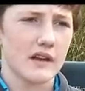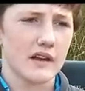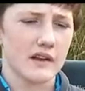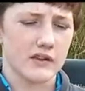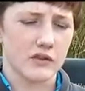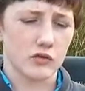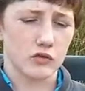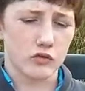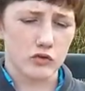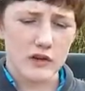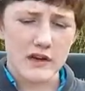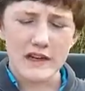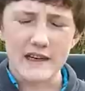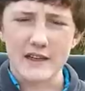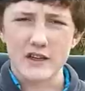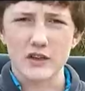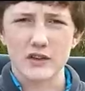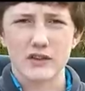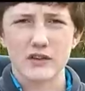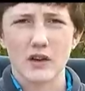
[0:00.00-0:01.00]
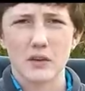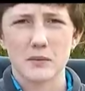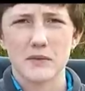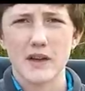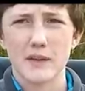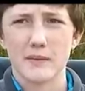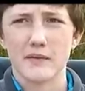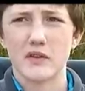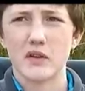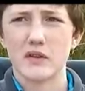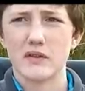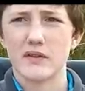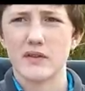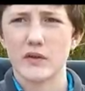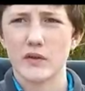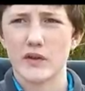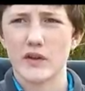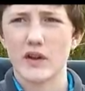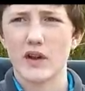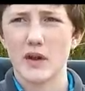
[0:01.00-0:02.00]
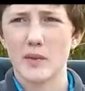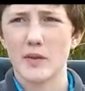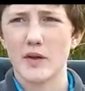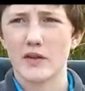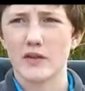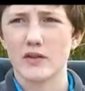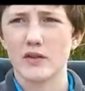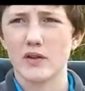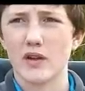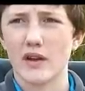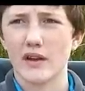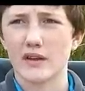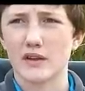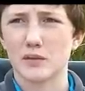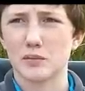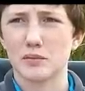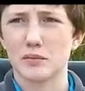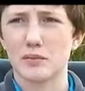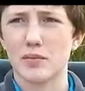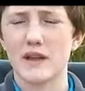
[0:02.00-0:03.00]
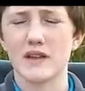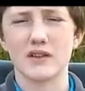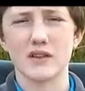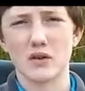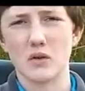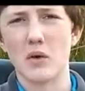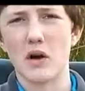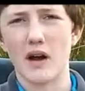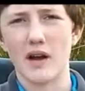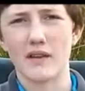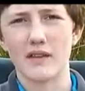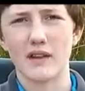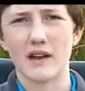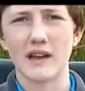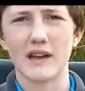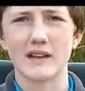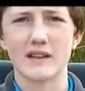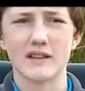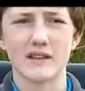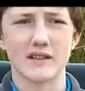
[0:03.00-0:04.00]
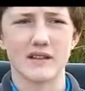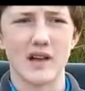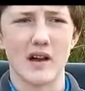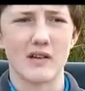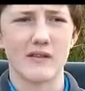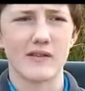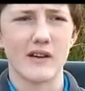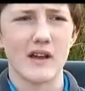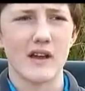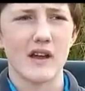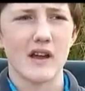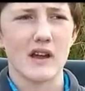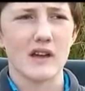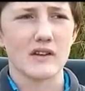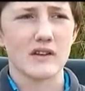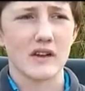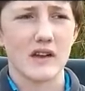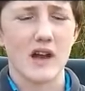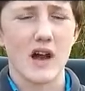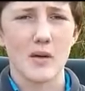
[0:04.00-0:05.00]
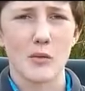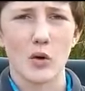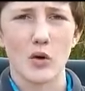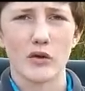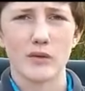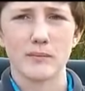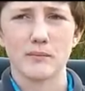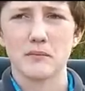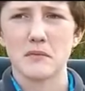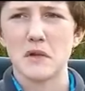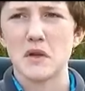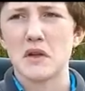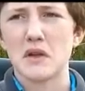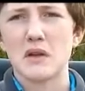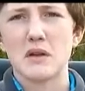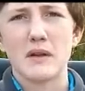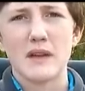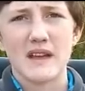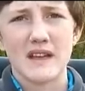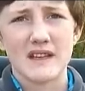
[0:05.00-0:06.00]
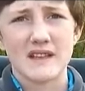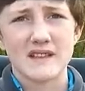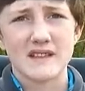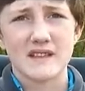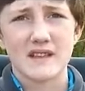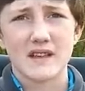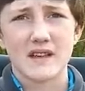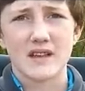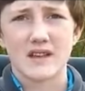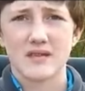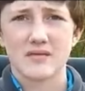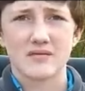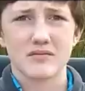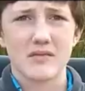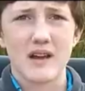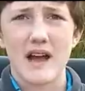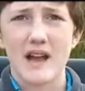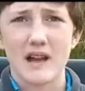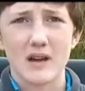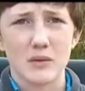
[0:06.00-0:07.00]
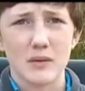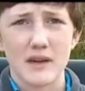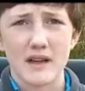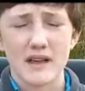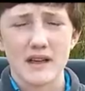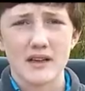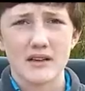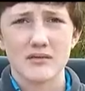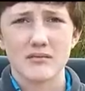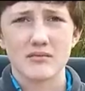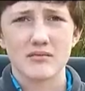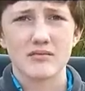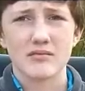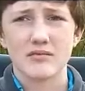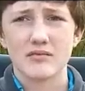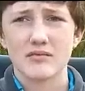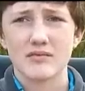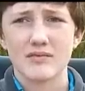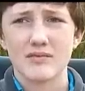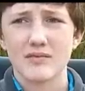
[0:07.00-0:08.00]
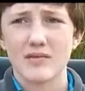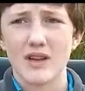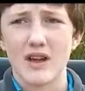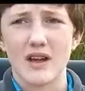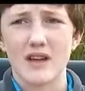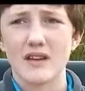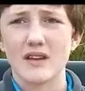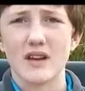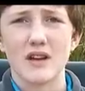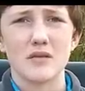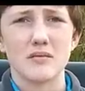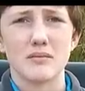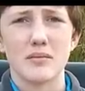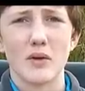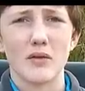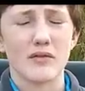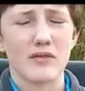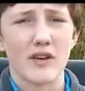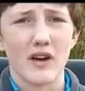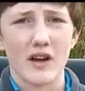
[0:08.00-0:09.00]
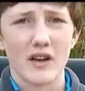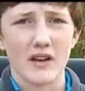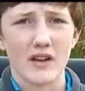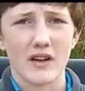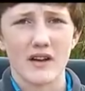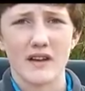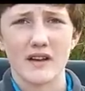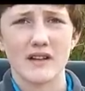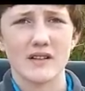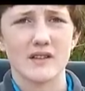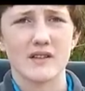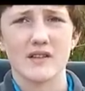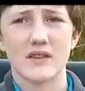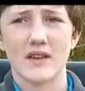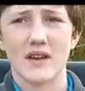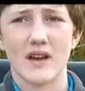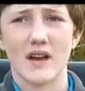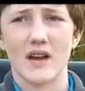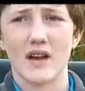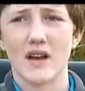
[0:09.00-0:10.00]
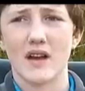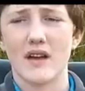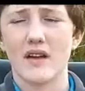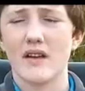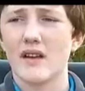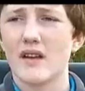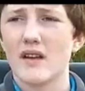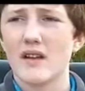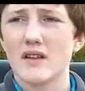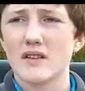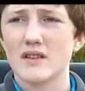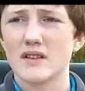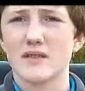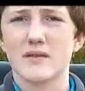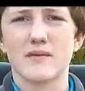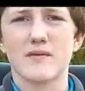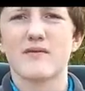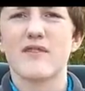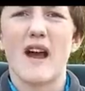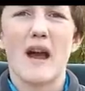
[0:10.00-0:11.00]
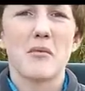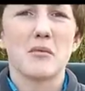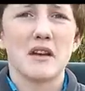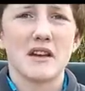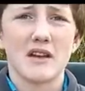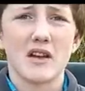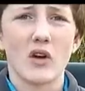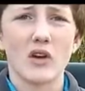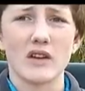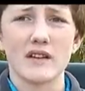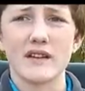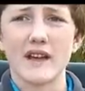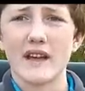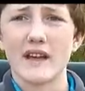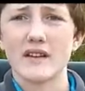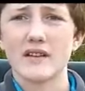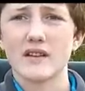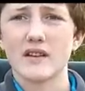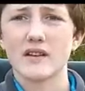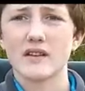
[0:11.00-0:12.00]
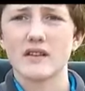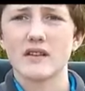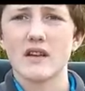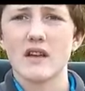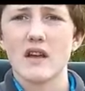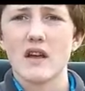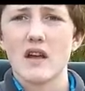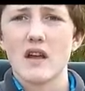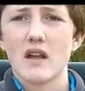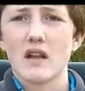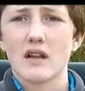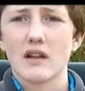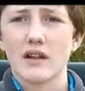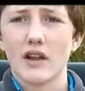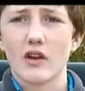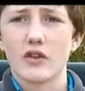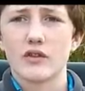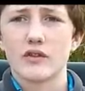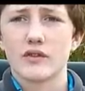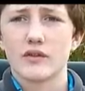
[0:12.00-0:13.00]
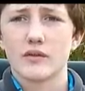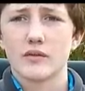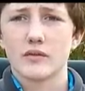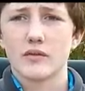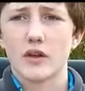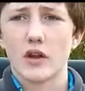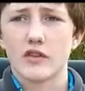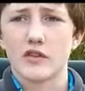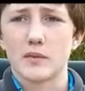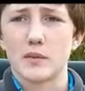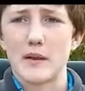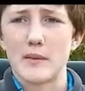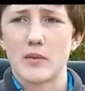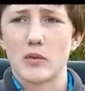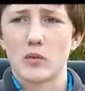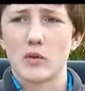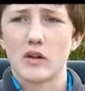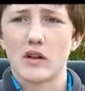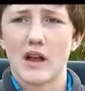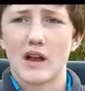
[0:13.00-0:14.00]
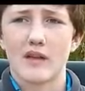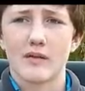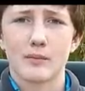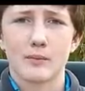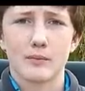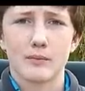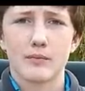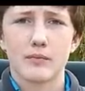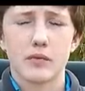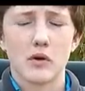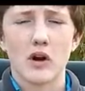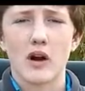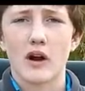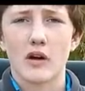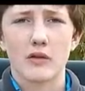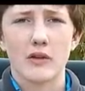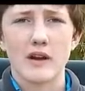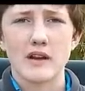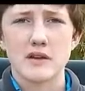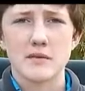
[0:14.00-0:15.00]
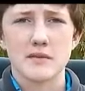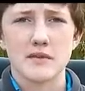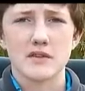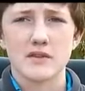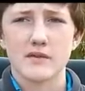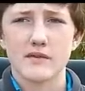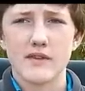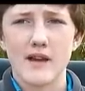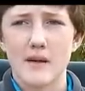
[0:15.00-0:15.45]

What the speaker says: it's a really good top tip if you're the kind of person who likes peace and quiet and the lake to yourself, to come on Easter, Halloween, you know, bonfire night, sort of family holidays, because loads of people will have prior arrangements and